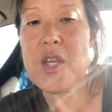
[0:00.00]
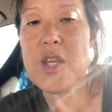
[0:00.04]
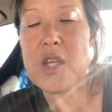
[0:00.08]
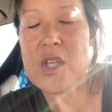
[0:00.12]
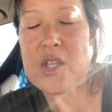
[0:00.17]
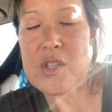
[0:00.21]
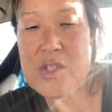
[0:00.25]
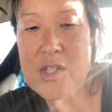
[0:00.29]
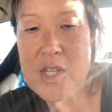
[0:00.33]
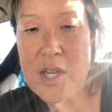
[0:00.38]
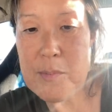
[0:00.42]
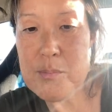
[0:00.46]

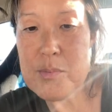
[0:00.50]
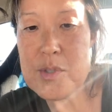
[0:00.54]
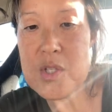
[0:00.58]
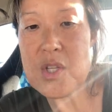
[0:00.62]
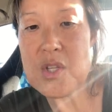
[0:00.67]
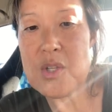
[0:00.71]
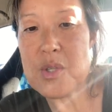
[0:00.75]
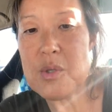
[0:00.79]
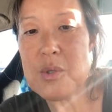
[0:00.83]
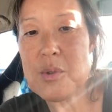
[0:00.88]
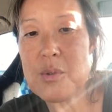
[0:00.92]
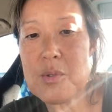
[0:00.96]
It's up to
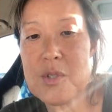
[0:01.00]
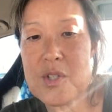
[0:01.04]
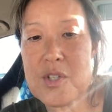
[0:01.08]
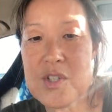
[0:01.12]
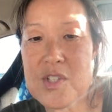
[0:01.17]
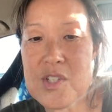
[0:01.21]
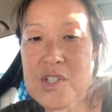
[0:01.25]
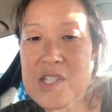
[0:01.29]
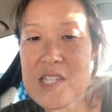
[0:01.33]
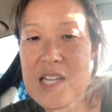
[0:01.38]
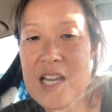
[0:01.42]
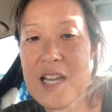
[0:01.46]
you to
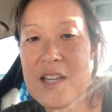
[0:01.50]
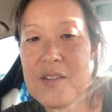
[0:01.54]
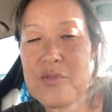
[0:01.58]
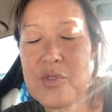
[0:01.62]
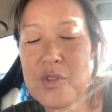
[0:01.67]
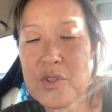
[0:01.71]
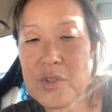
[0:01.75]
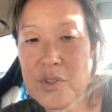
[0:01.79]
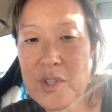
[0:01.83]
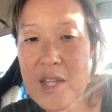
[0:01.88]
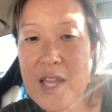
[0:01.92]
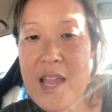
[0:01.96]
decide
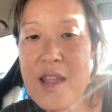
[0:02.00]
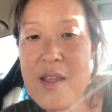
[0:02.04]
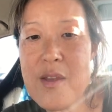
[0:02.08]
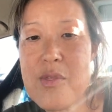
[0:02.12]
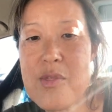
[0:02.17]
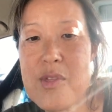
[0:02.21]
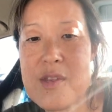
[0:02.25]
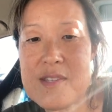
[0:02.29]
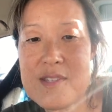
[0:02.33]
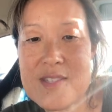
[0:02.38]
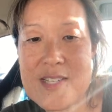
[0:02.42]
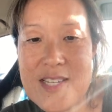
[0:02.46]
the
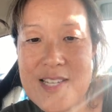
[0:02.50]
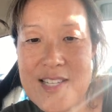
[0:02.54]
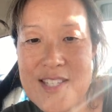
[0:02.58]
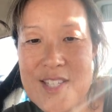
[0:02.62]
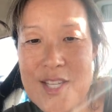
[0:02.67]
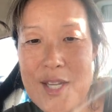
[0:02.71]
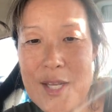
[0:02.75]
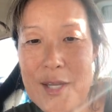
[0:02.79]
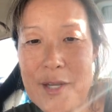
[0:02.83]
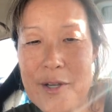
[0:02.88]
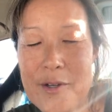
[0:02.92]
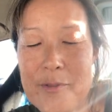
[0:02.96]
length and
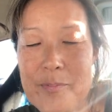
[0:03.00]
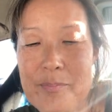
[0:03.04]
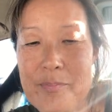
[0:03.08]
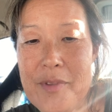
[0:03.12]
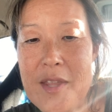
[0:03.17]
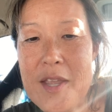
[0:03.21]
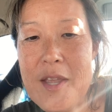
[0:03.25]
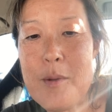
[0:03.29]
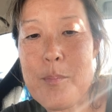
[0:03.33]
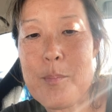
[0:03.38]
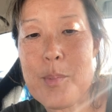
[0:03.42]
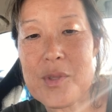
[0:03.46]
detail.
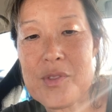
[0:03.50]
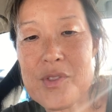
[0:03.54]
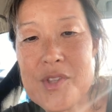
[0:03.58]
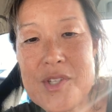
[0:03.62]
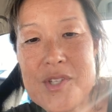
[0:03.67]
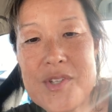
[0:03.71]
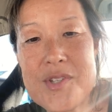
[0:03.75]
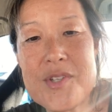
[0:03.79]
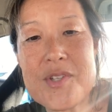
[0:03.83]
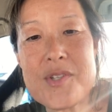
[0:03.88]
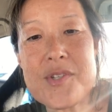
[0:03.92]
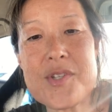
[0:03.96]
But
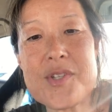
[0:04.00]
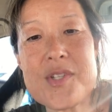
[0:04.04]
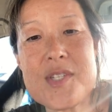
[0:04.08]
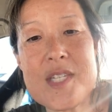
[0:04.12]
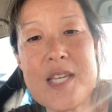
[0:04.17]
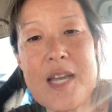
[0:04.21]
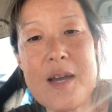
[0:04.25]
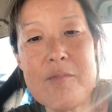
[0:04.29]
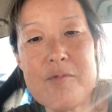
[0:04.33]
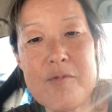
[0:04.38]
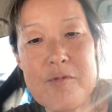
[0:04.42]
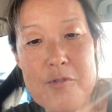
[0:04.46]
this is
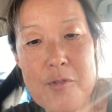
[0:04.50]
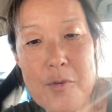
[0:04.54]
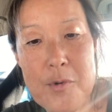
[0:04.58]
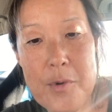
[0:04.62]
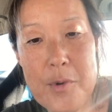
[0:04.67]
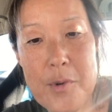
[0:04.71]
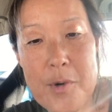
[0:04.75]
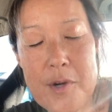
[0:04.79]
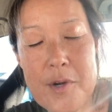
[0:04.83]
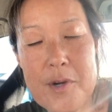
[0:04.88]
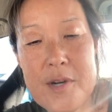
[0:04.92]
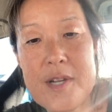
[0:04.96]
step
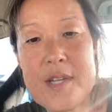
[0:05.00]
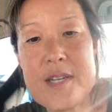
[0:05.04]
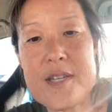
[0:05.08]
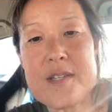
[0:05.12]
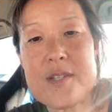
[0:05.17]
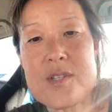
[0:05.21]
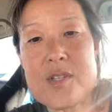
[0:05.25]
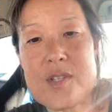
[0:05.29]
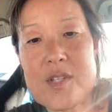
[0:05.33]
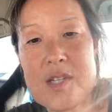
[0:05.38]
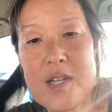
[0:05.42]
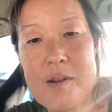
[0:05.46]
four.
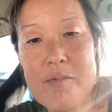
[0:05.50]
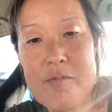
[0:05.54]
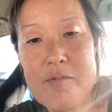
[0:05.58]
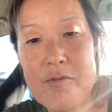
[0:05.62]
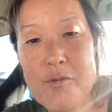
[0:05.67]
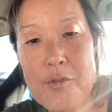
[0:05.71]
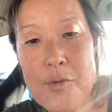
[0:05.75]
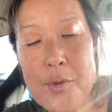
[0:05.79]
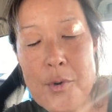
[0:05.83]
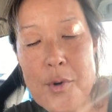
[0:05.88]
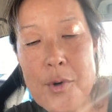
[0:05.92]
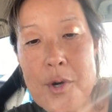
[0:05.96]
Step
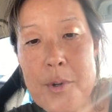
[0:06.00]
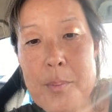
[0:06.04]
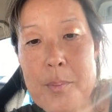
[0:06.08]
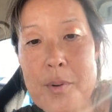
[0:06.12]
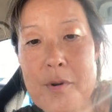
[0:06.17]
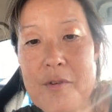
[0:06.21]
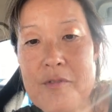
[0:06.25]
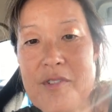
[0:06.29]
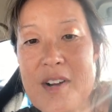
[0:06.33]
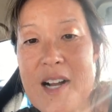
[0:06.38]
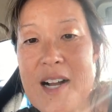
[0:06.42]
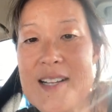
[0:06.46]
four
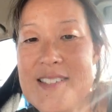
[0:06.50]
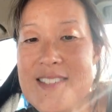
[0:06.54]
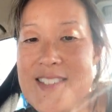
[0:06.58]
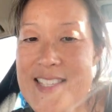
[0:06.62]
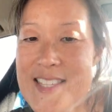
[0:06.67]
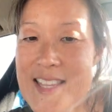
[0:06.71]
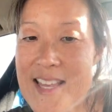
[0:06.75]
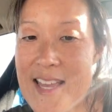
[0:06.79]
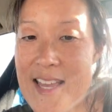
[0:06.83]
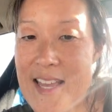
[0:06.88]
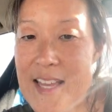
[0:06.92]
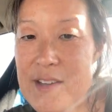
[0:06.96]
provides
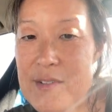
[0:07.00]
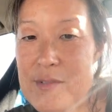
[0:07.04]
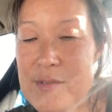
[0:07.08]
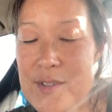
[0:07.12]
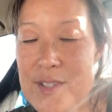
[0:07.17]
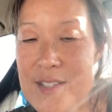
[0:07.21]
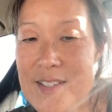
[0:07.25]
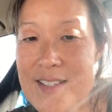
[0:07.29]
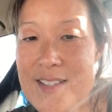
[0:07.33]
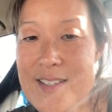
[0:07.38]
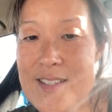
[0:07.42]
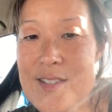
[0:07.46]
the
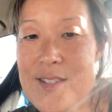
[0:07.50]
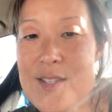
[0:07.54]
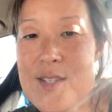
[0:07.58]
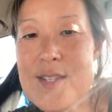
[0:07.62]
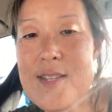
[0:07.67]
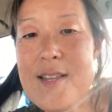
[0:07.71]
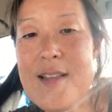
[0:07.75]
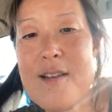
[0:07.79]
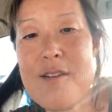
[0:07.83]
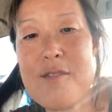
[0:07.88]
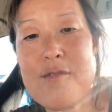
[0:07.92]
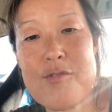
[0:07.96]

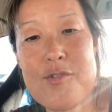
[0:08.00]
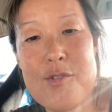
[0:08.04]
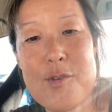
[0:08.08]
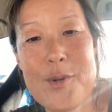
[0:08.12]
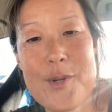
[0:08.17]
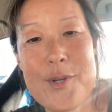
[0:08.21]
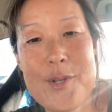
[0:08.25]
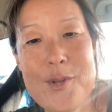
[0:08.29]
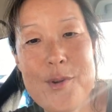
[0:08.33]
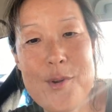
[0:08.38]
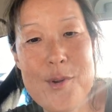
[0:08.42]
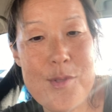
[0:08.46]
evidence
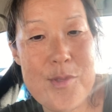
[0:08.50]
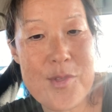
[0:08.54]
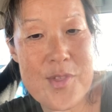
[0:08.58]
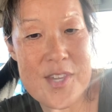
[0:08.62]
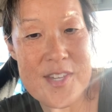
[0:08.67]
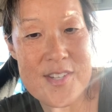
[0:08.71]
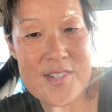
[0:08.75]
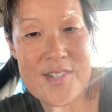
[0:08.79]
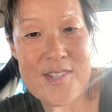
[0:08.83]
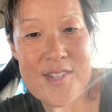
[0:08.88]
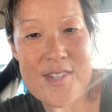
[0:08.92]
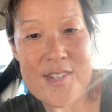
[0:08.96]
for your
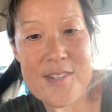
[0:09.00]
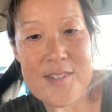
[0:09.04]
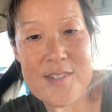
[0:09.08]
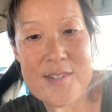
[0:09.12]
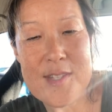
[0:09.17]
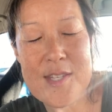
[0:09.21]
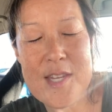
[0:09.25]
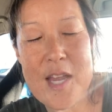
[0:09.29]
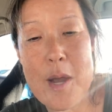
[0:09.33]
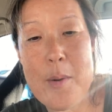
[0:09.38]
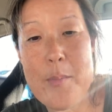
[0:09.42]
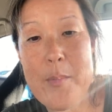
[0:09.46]

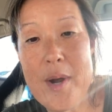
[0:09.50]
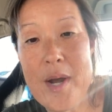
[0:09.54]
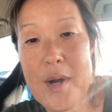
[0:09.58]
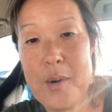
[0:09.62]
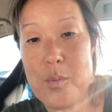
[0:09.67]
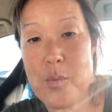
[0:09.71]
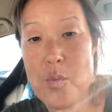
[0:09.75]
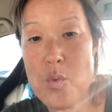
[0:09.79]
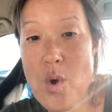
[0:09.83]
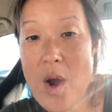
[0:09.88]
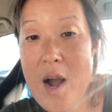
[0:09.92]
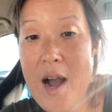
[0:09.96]
thesis about
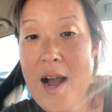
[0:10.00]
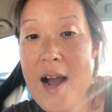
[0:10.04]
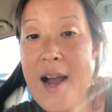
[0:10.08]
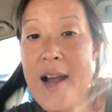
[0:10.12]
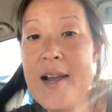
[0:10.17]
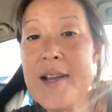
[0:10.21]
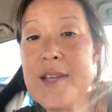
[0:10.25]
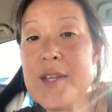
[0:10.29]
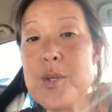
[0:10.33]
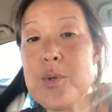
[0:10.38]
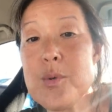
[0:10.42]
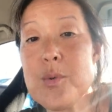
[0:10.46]

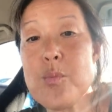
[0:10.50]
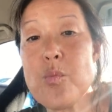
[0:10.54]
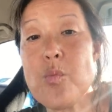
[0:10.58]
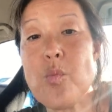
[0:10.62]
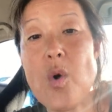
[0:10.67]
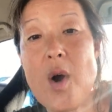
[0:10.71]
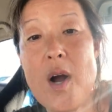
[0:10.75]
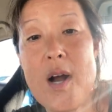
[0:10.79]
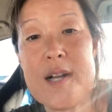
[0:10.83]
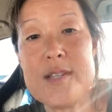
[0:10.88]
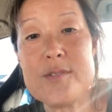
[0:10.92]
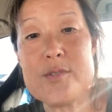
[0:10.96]
why you
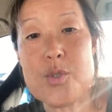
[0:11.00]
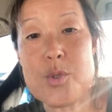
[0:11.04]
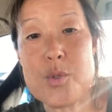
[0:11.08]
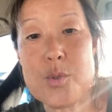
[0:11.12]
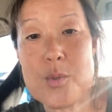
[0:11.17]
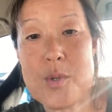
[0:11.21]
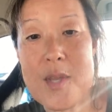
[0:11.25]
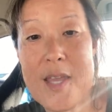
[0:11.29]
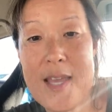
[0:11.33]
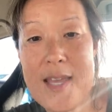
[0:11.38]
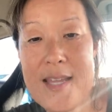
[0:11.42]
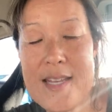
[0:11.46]
want to
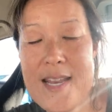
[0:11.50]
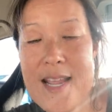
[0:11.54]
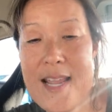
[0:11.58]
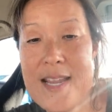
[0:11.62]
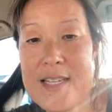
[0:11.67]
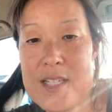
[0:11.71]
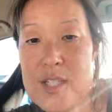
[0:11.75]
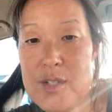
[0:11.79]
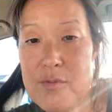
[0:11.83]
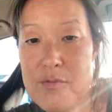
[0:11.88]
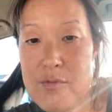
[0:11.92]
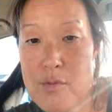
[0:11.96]
get
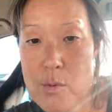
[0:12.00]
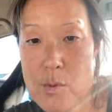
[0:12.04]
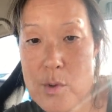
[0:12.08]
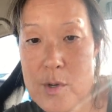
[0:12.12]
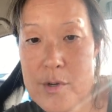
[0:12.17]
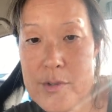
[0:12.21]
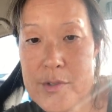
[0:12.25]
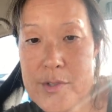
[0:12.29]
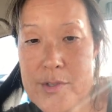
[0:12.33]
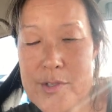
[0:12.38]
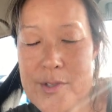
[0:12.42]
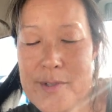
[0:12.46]
a
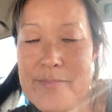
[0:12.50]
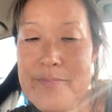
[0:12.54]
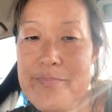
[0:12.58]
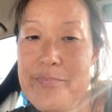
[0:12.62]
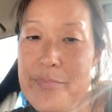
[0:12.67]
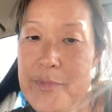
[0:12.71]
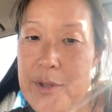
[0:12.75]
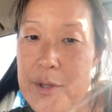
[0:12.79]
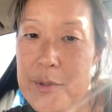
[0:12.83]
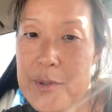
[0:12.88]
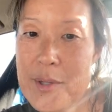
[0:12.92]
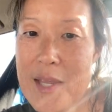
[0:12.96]
divorce.
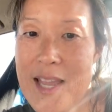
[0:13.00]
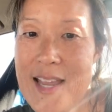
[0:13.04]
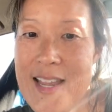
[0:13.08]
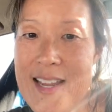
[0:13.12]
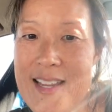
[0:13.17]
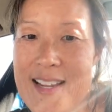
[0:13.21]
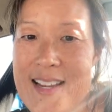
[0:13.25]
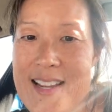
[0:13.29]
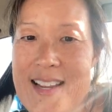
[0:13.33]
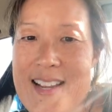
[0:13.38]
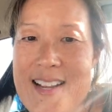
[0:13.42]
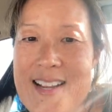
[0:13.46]

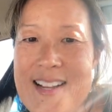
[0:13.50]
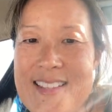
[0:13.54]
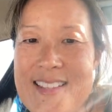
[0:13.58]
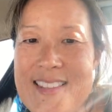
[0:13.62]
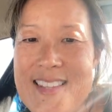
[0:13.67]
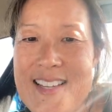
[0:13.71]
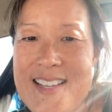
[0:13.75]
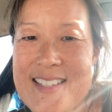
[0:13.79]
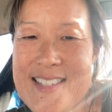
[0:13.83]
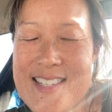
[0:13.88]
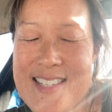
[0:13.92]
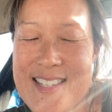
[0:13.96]
Okay?
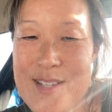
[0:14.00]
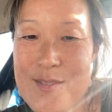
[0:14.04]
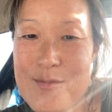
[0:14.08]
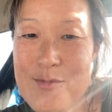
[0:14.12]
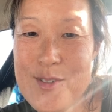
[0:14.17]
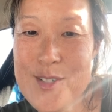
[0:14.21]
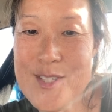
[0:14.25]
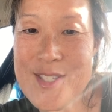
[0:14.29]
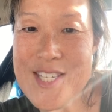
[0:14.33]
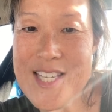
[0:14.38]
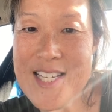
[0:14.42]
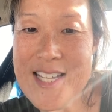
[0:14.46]
That's it
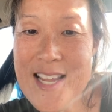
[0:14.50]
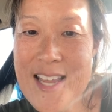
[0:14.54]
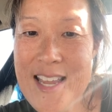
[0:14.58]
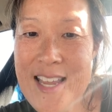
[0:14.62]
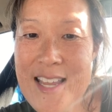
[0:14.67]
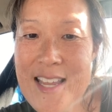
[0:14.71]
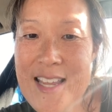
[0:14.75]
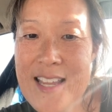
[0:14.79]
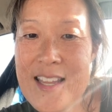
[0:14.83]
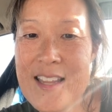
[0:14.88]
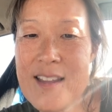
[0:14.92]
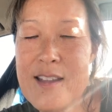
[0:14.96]
for
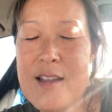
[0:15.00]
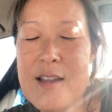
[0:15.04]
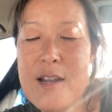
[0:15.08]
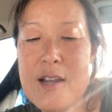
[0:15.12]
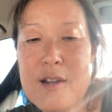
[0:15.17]
today.